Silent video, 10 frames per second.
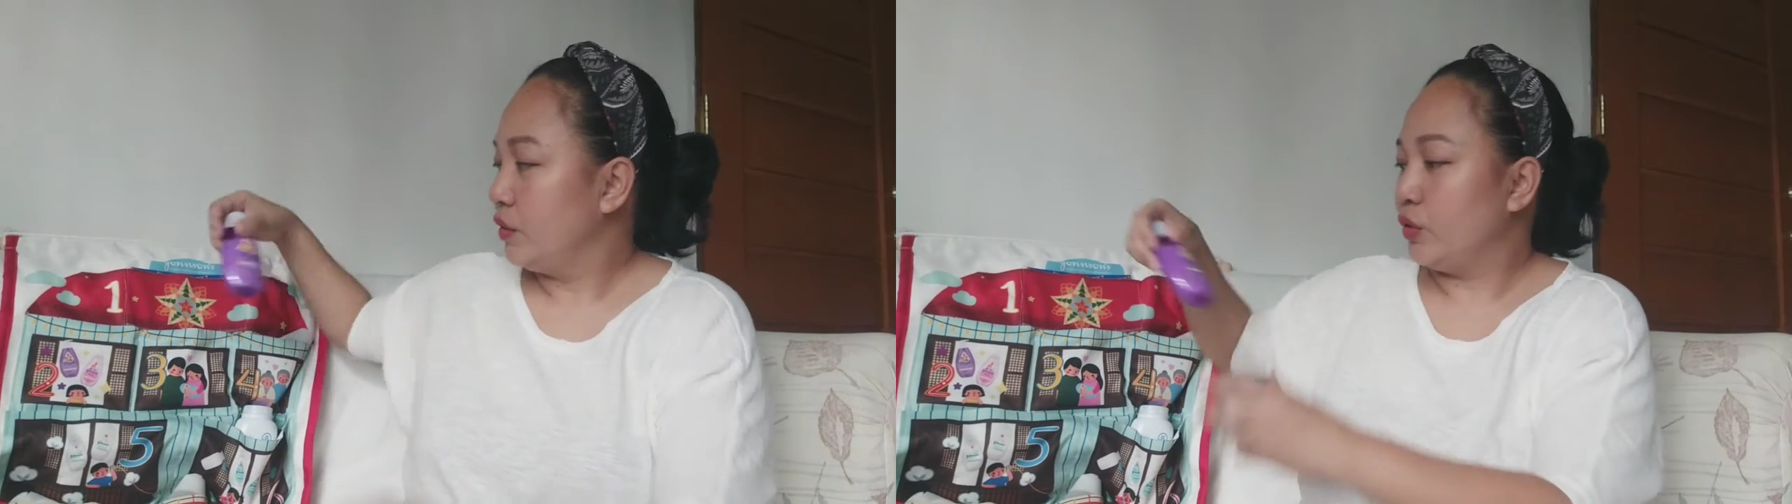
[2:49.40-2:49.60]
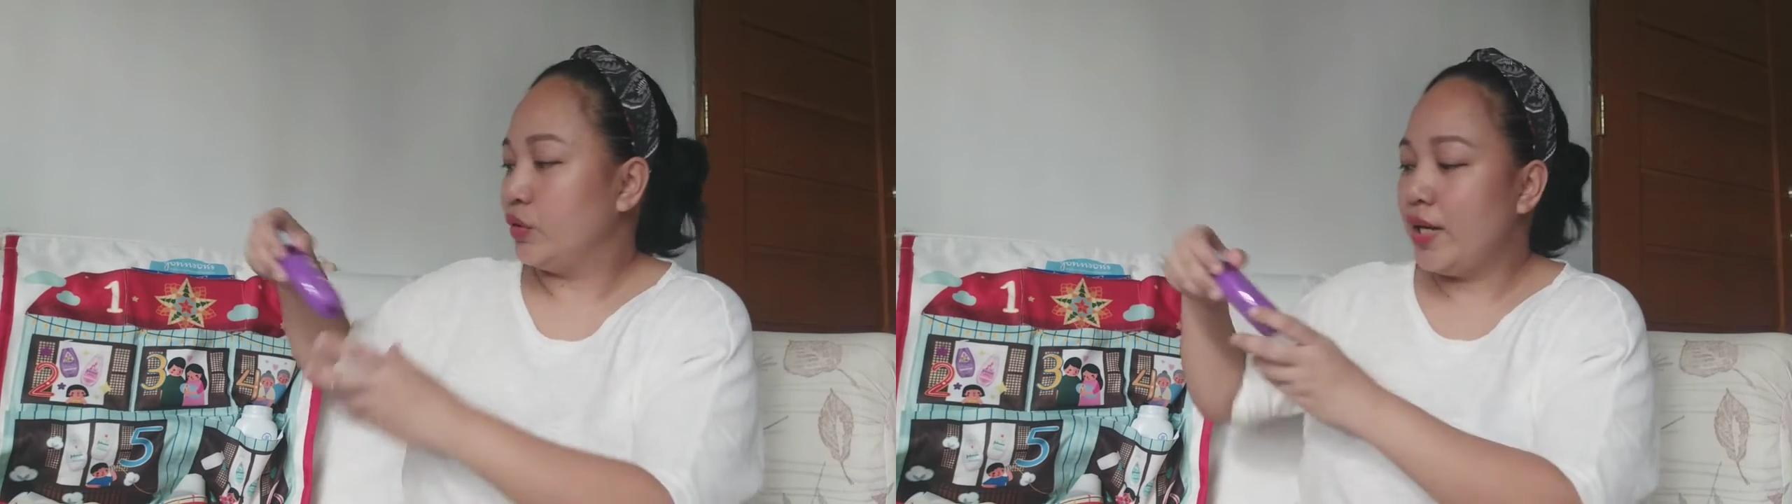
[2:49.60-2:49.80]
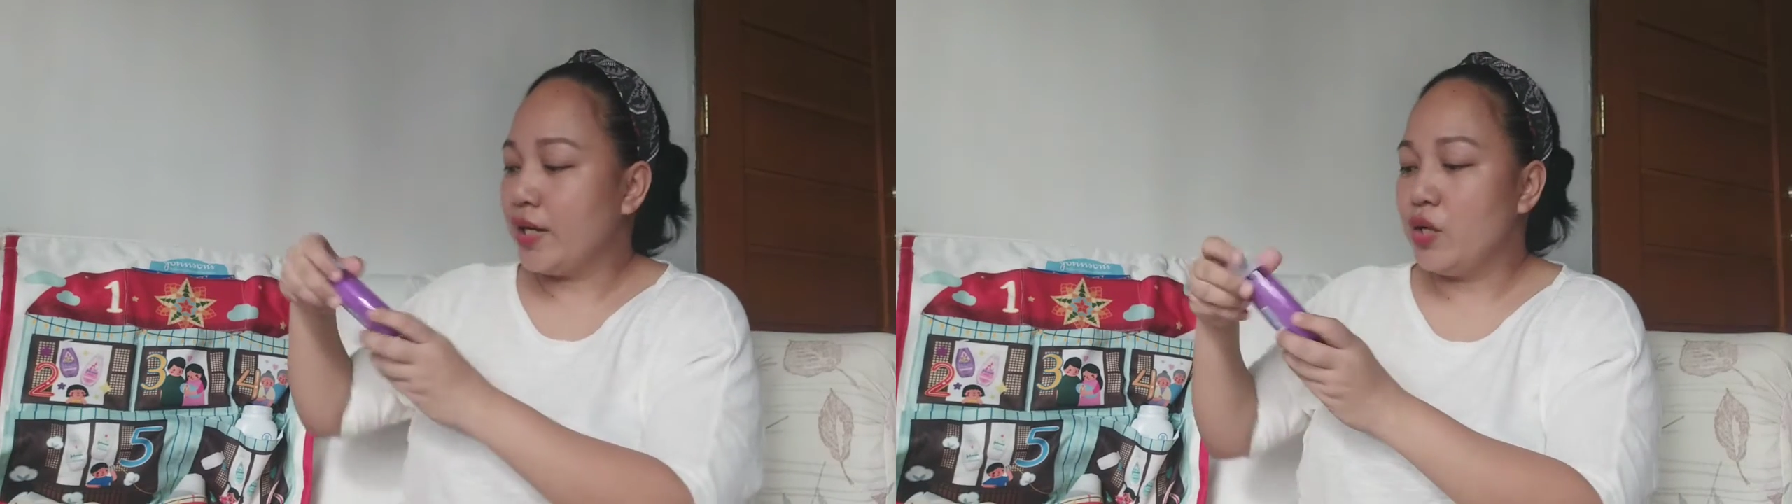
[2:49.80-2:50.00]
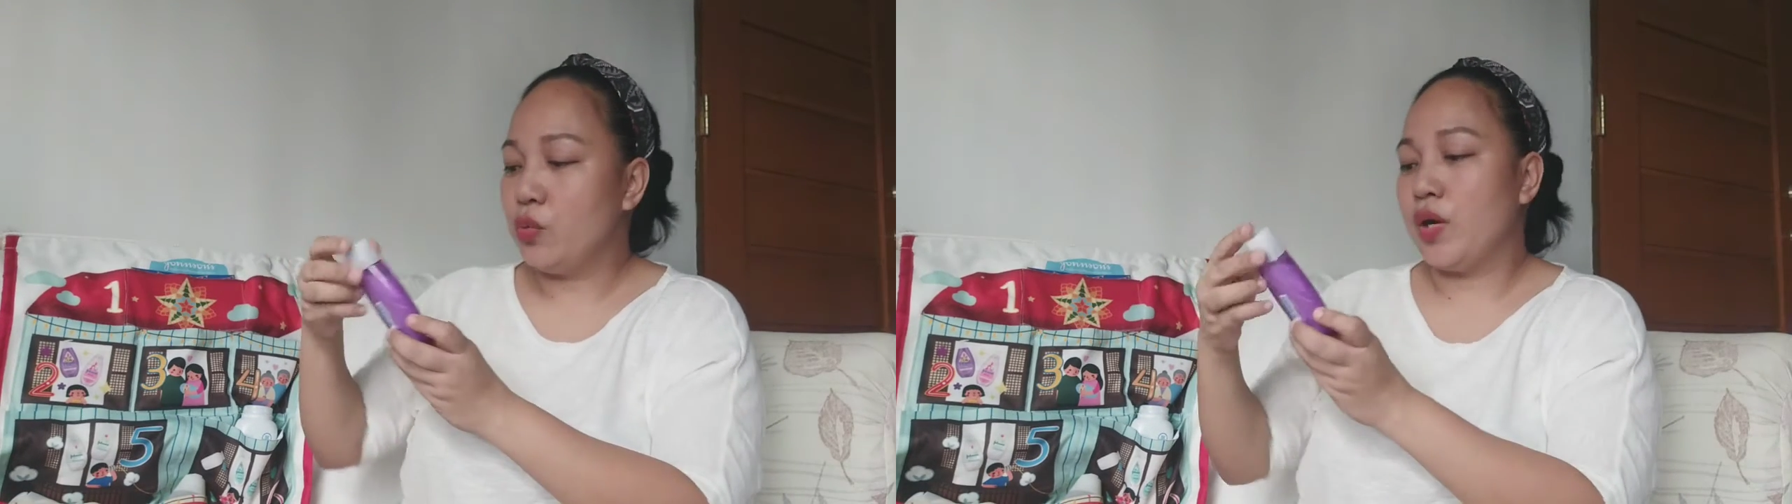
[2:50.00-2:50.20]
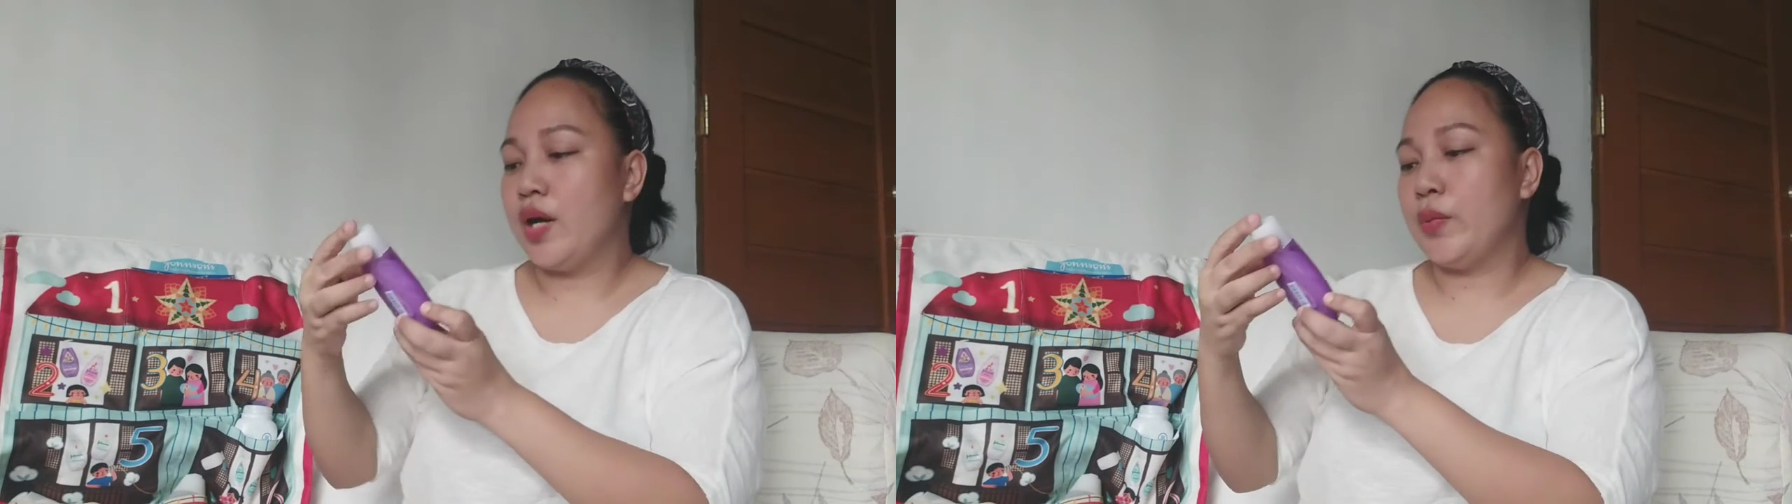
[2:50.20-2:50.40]
So,
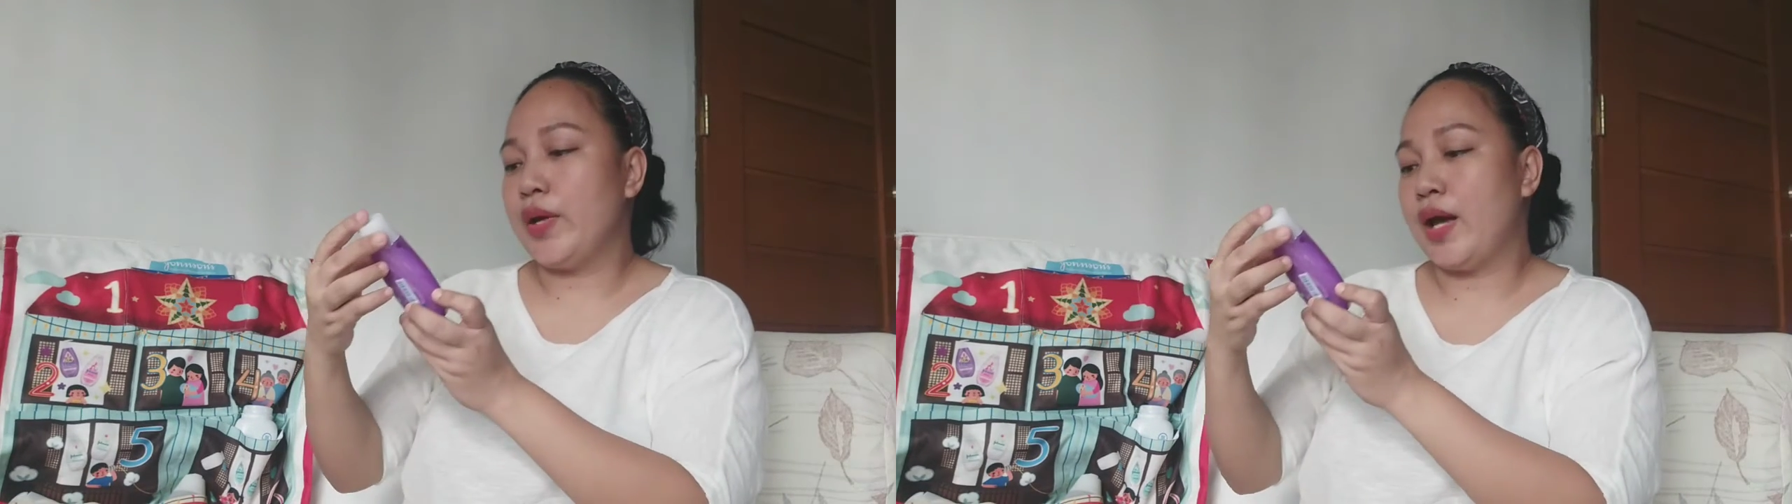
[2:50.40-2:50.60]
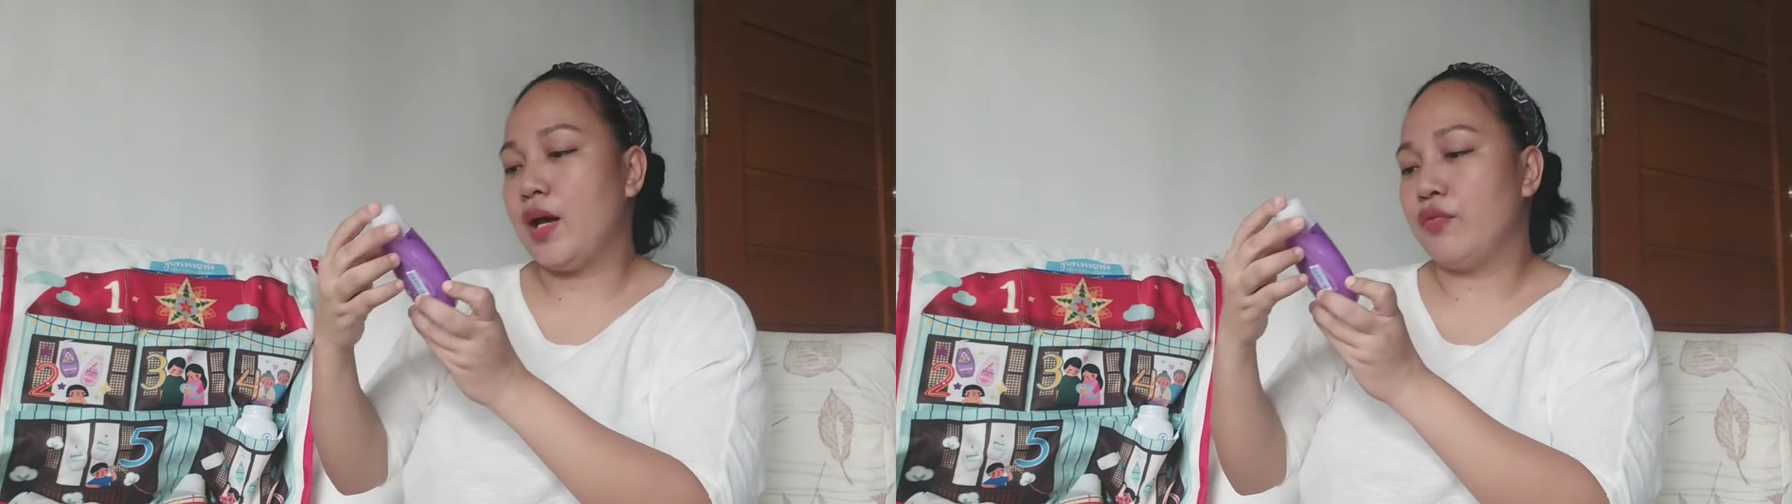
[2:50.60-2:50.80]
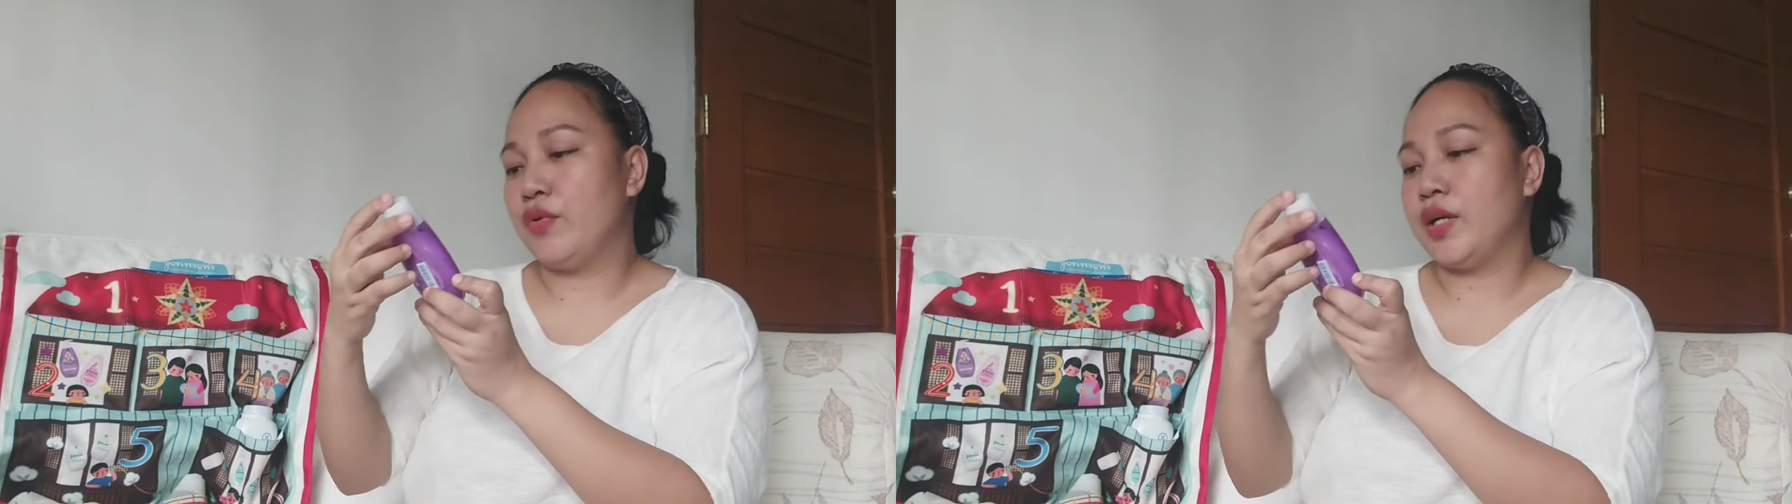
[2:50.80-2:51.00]
second one we have